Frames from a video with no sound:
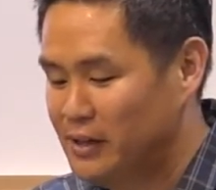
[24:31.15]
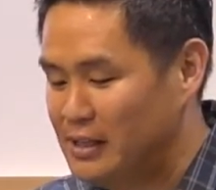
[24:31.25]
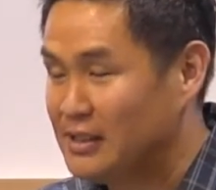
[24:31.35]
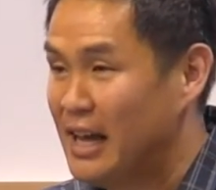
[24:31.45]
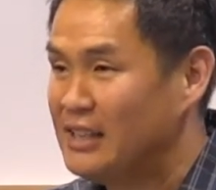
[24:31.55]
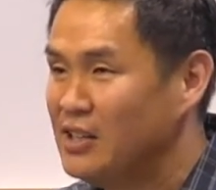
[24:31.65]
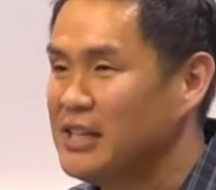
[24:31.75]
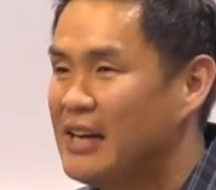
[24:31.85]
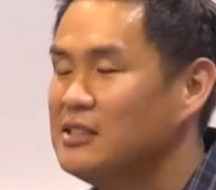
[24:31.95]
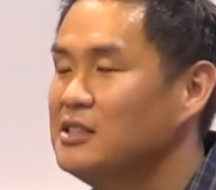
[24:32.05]
is that there's
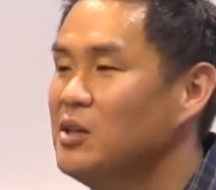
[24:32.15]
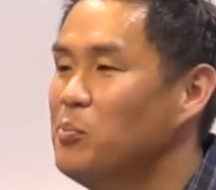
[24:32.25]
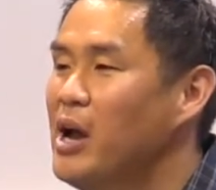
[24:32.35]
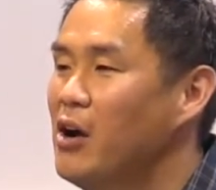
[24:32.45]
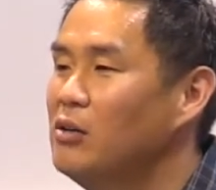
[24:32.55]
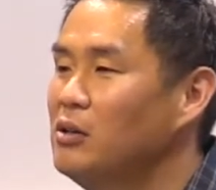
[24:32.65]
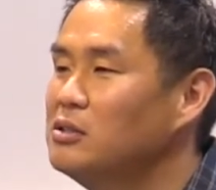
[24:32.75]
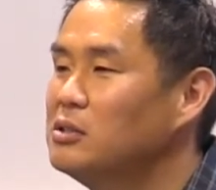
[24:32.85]
actually some parallels